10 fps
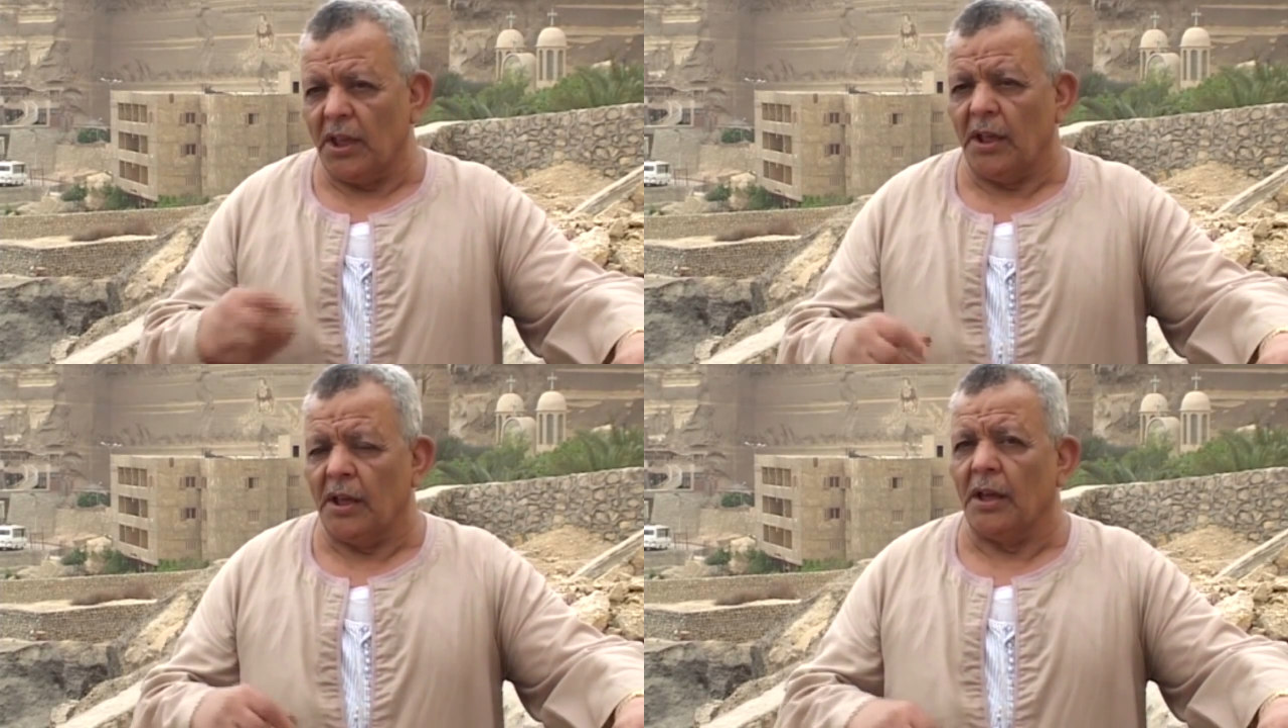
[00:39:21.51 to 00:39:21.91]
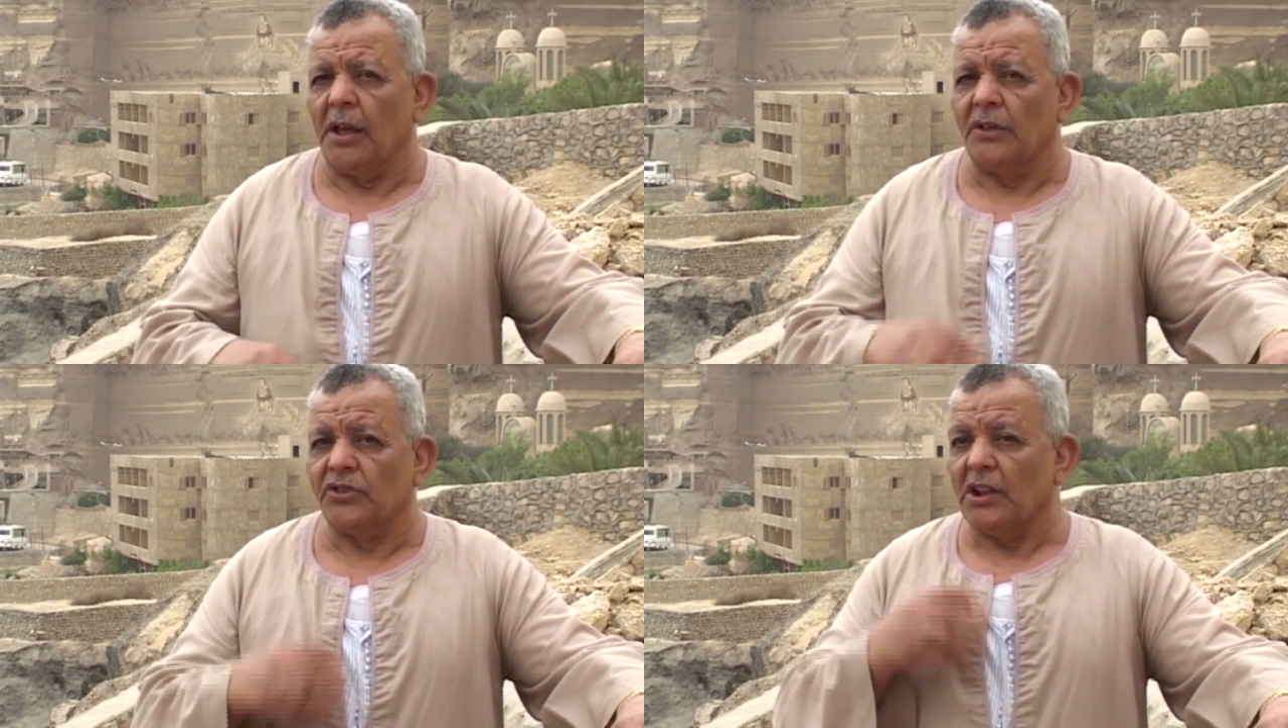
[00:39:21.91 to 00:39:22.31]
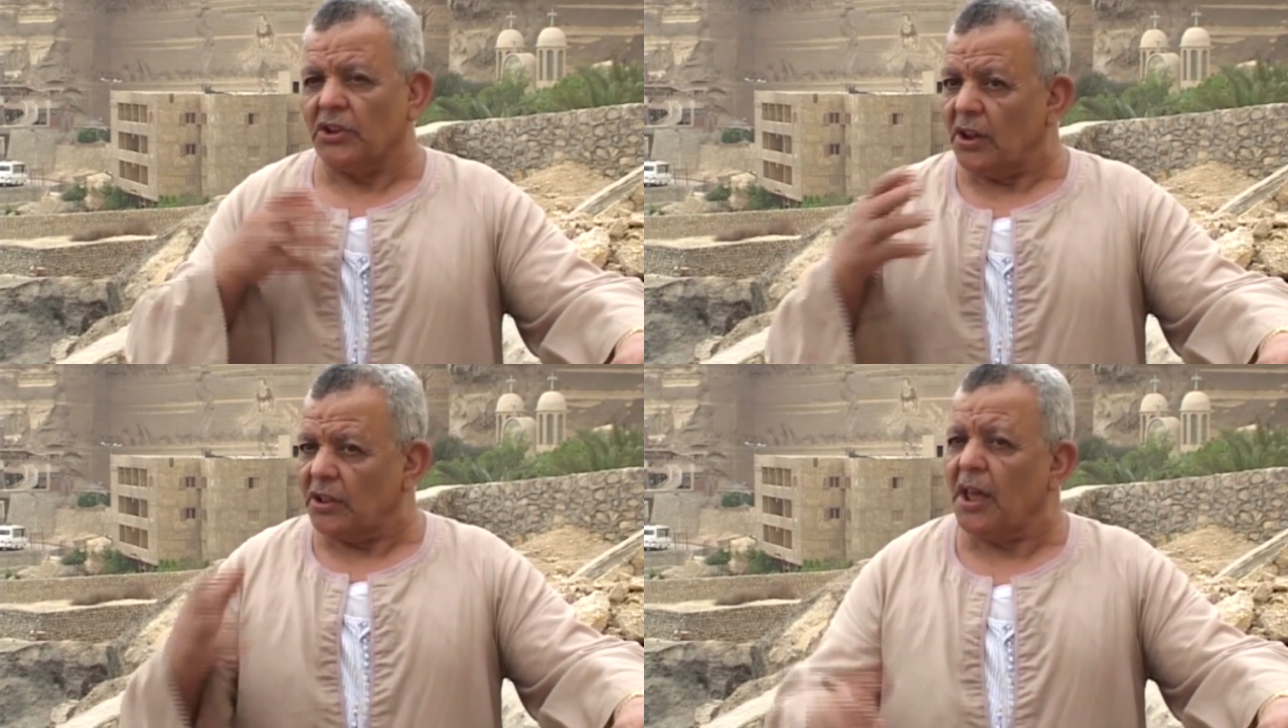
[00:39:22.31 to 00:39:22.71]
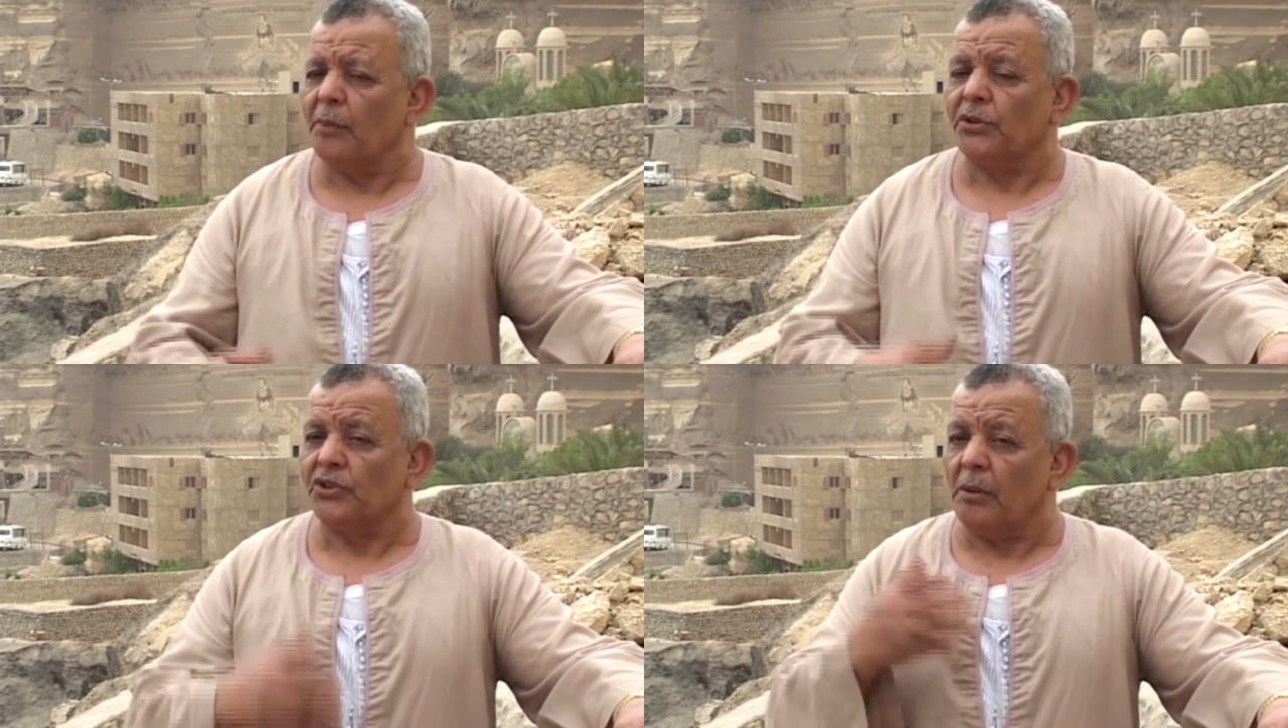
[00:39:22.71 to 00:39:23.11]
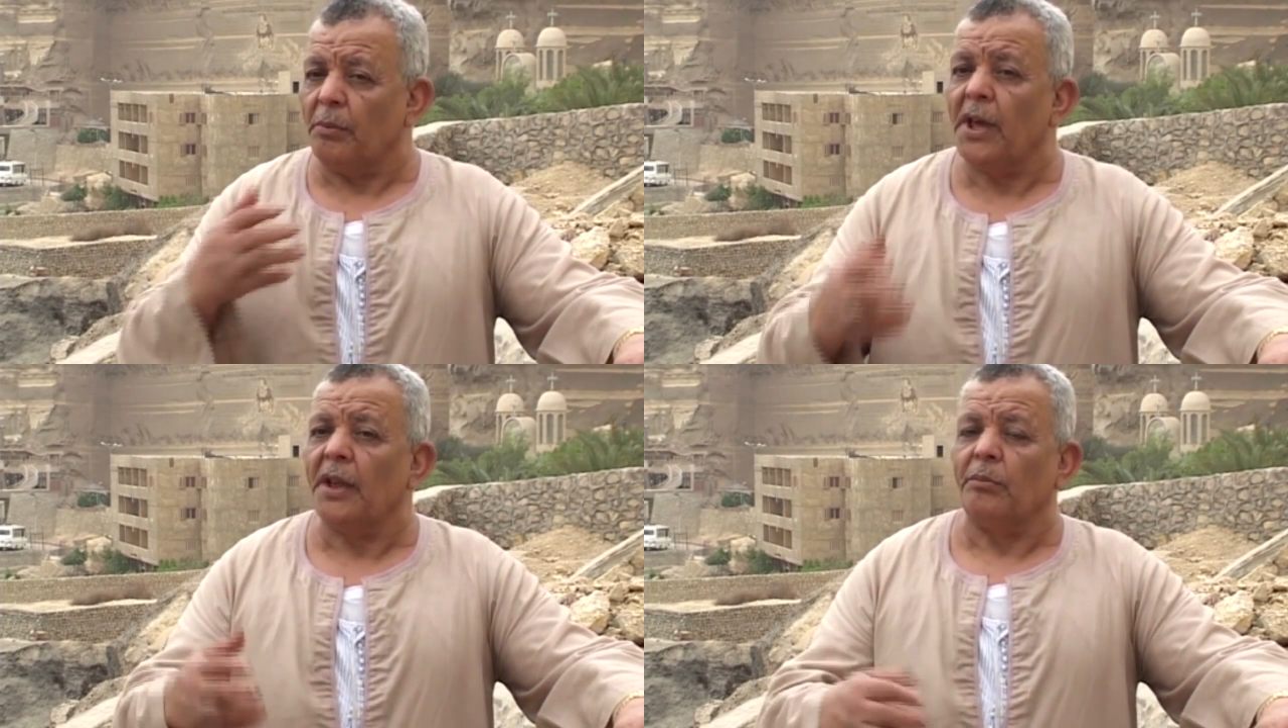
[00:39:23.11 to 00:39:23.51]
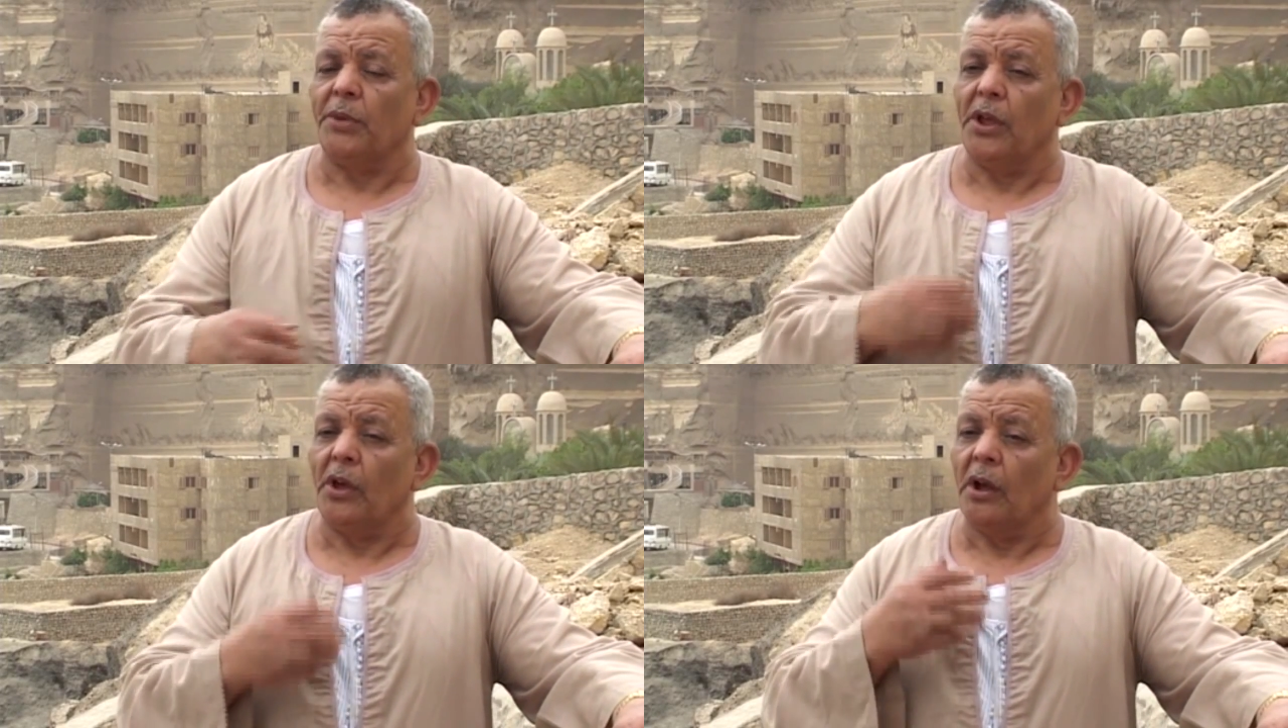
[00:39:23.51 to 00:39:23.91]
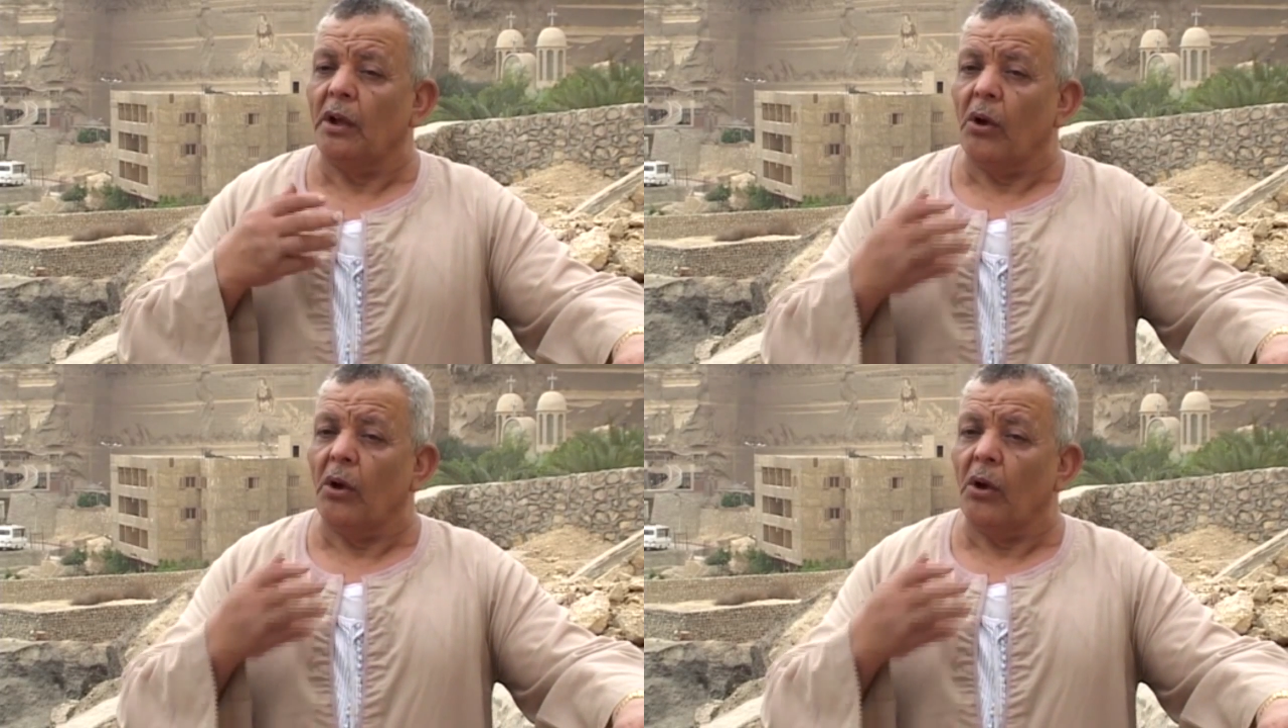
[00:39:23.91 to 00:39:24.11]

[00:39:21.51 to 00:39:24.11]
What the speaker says: She kept the money and bought jewelry,